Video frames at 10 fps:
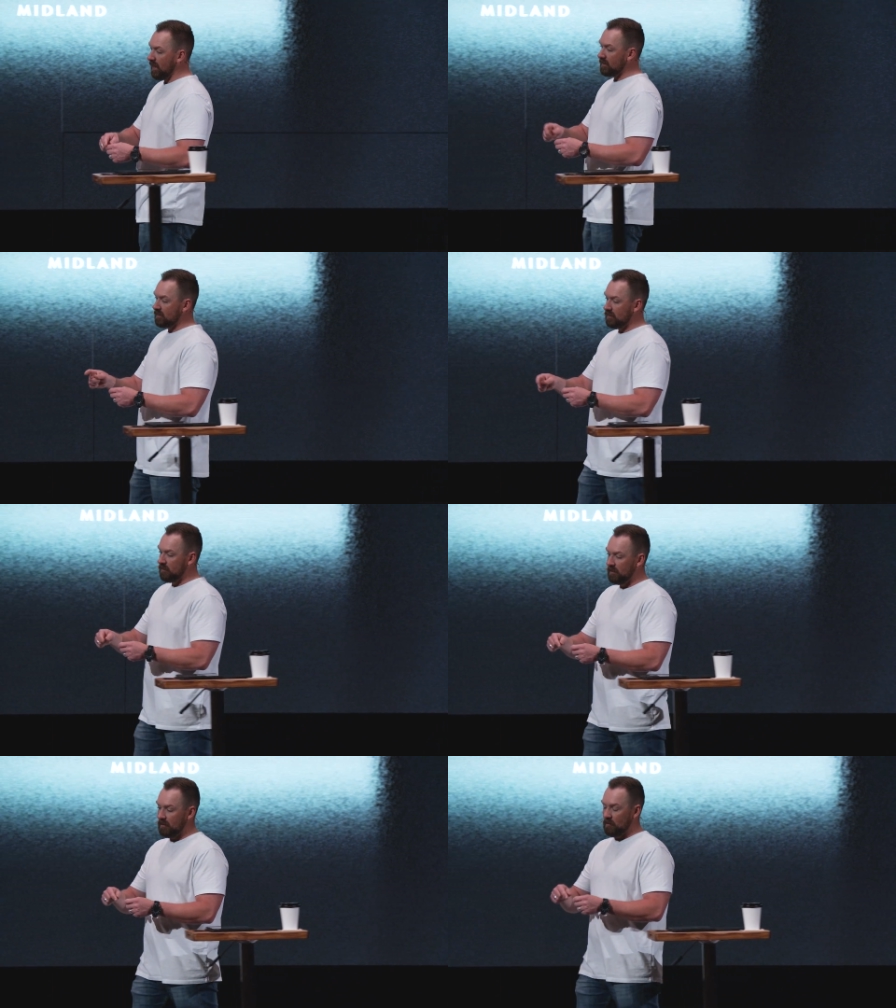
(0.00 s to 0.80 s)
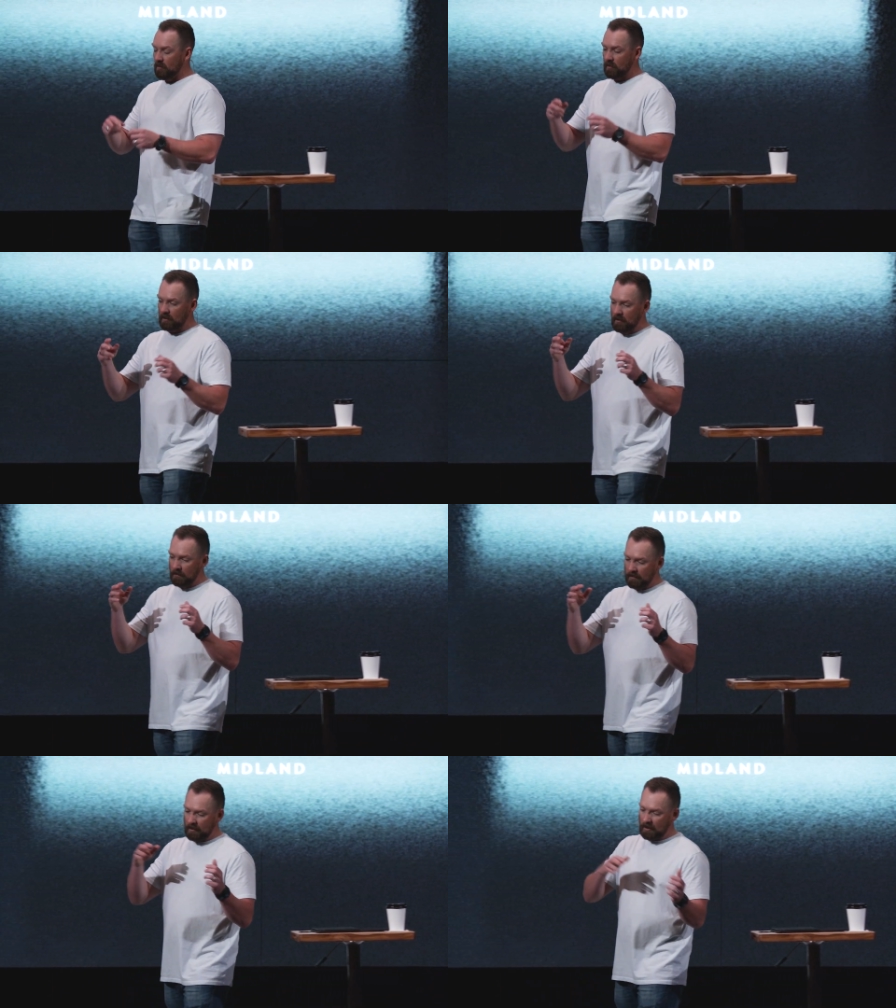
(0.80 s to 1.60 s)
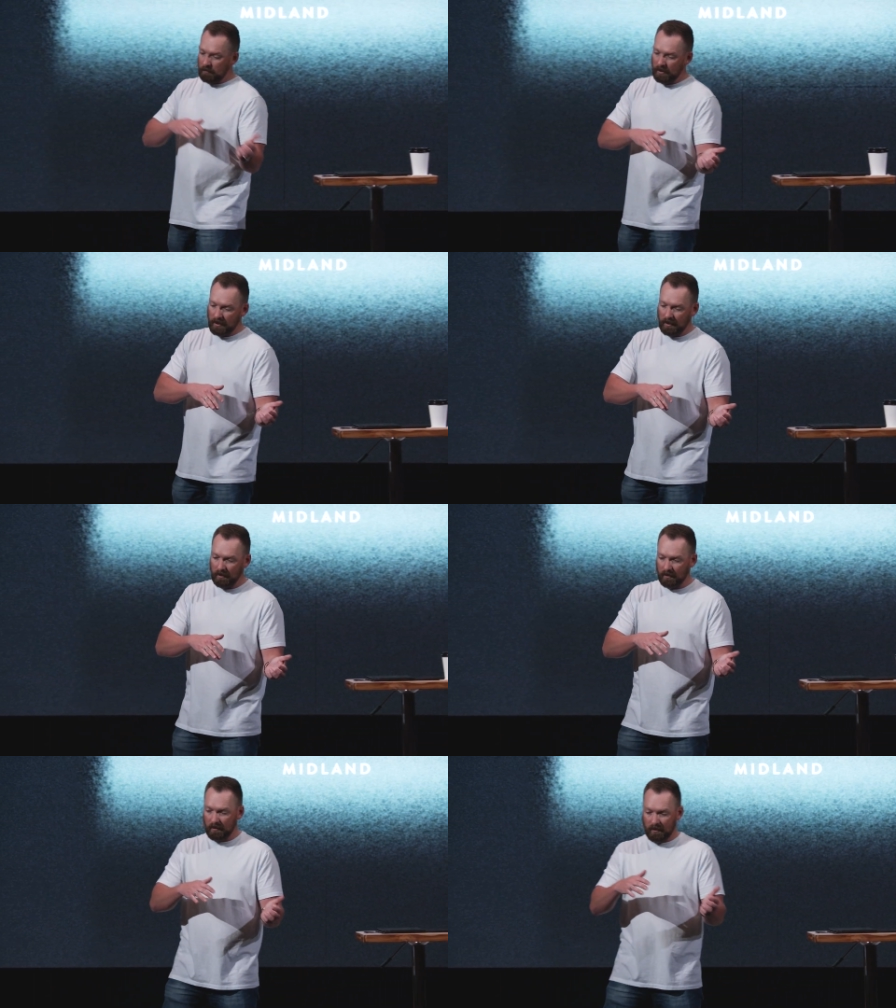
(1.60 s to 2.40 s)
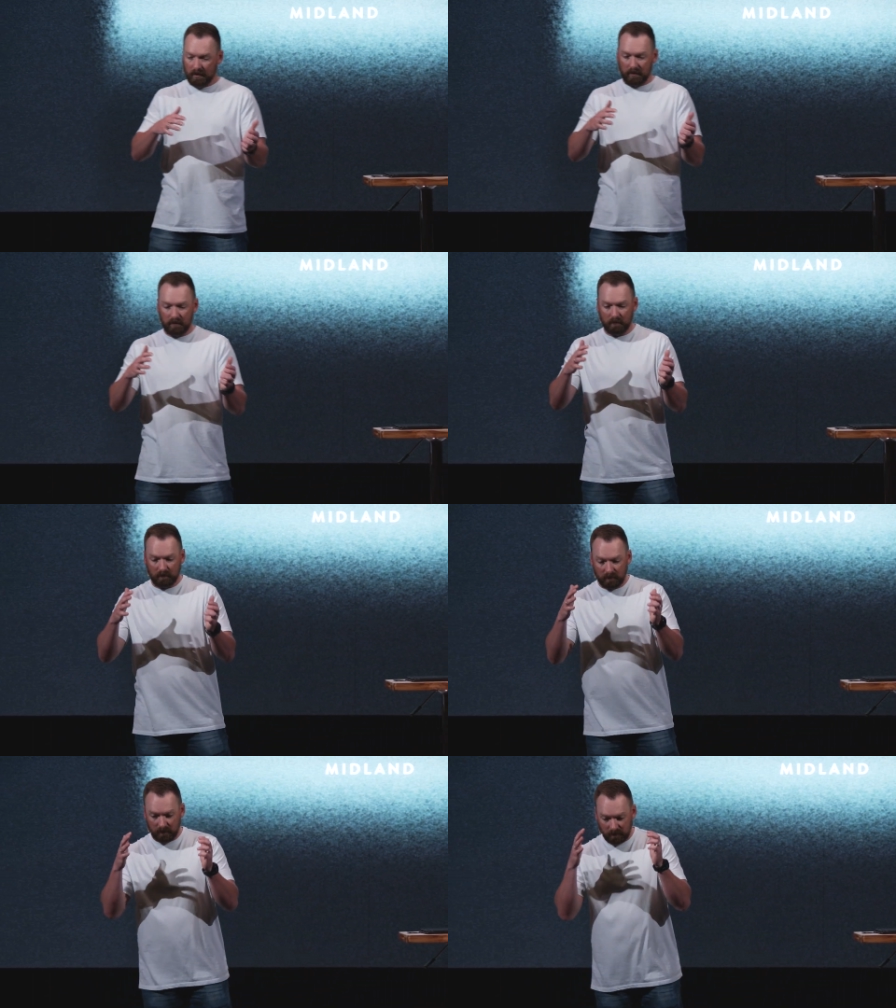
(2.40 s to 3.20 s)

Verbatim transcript: executing or uh, applying um,